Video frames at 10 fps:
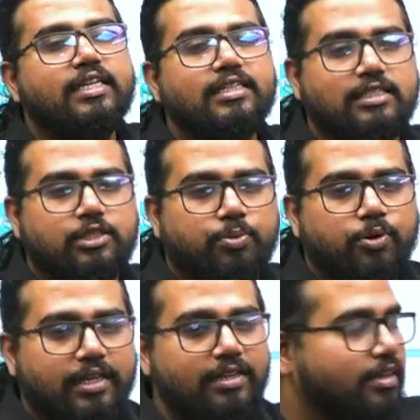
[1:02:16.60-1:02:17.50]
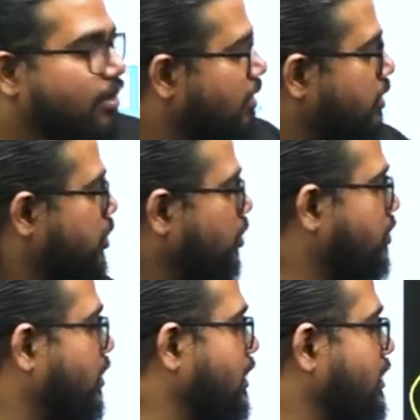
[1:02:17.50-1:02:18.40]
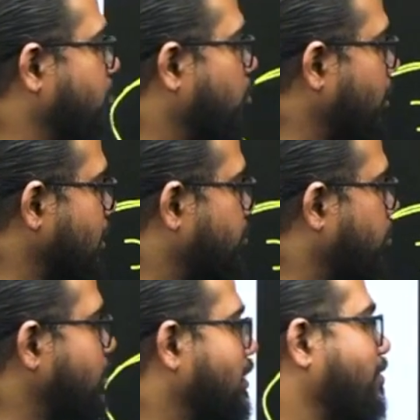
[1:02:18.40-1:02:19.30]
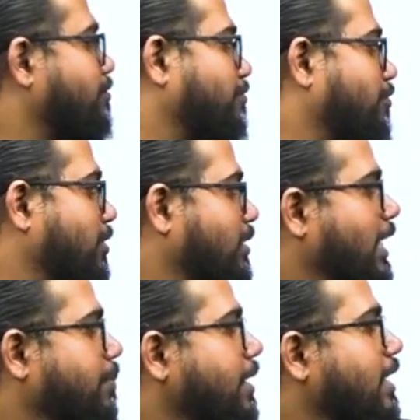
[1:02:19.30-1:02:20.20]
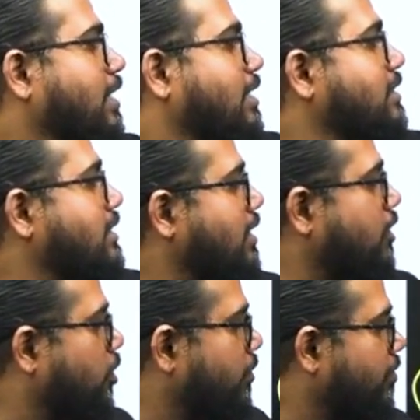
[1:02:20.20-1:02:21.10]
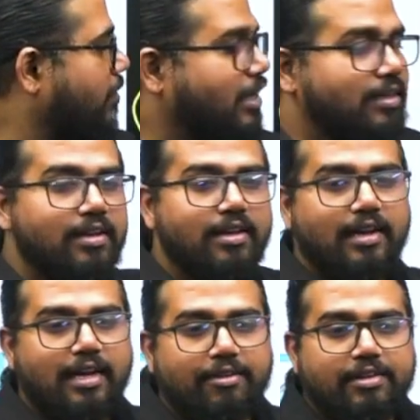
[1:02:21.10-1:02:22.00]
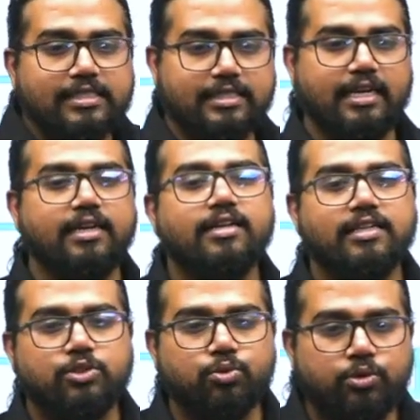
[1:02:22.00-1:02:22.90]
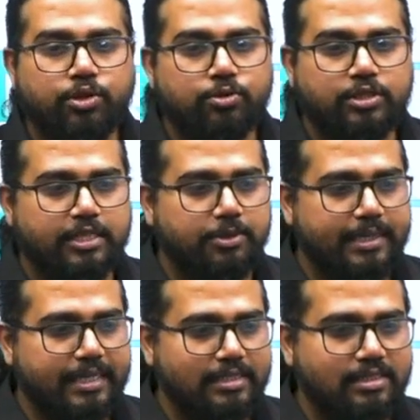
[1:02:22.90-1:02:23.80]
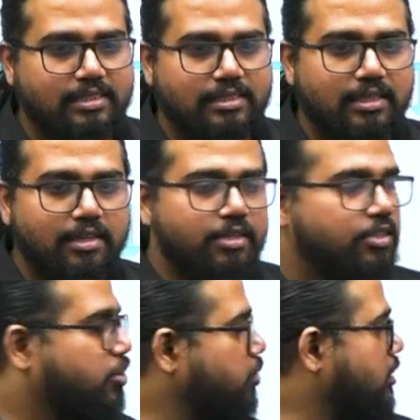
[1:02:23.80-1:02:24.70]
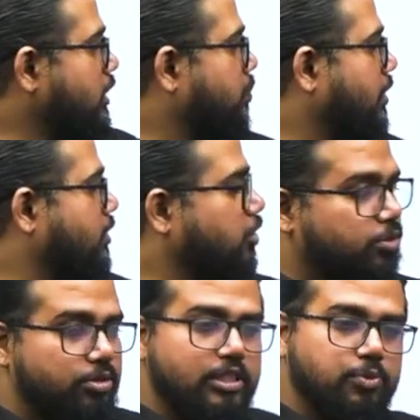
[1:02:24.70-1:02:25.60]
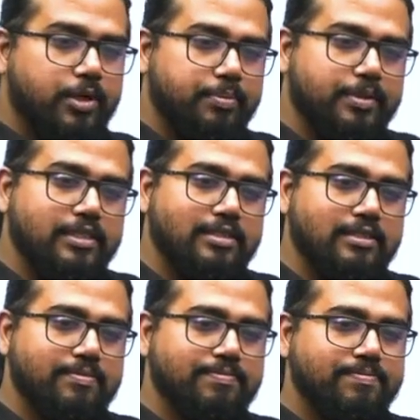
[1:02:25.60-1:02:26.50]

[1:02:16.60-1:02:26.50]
it is exporting. So there is more exports. For keeping a currency at lower levels, China has huge advantages. Due to this purpose,